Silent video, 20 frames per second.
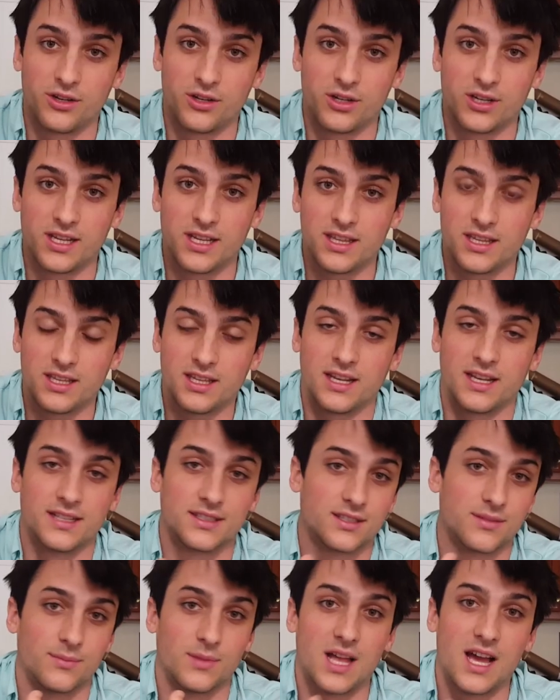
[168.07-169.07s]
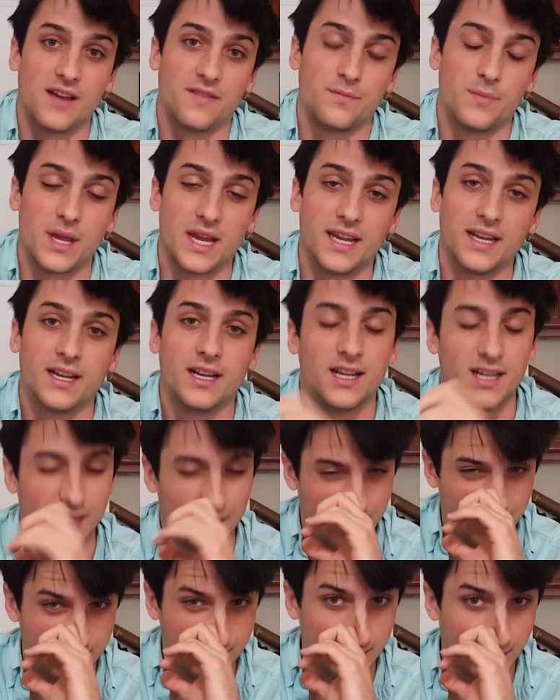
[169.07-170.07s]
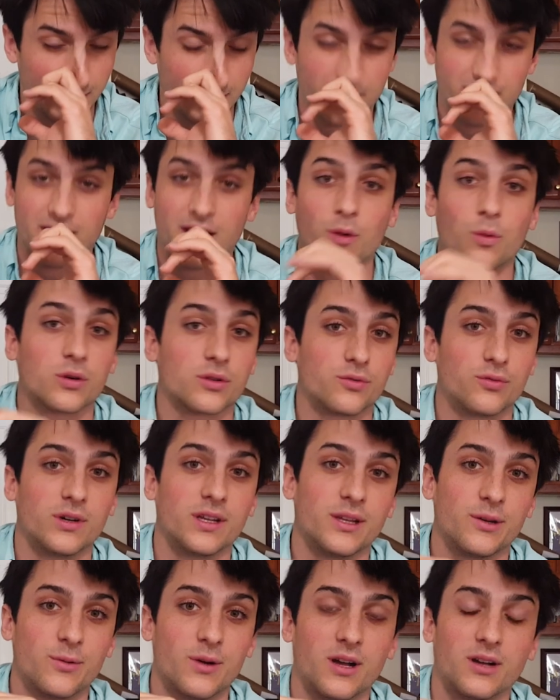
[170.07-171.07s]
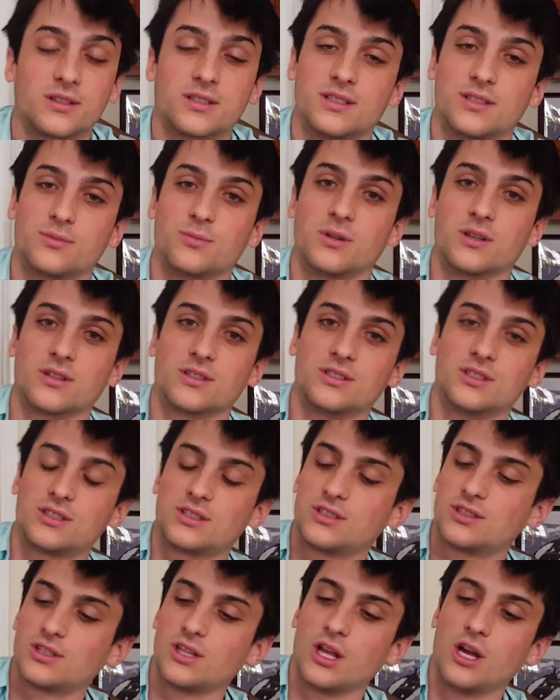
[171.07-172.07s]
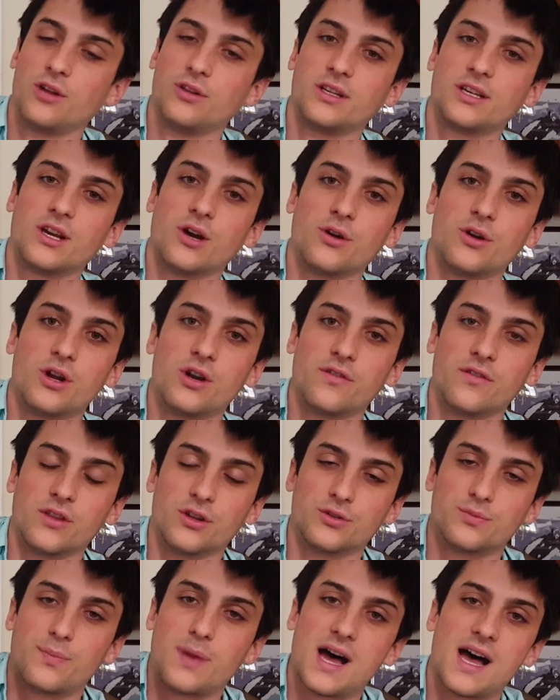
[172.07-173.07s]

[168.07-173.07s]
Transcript: underneath it and some live bait. So that worked really well because we were just slowly going over those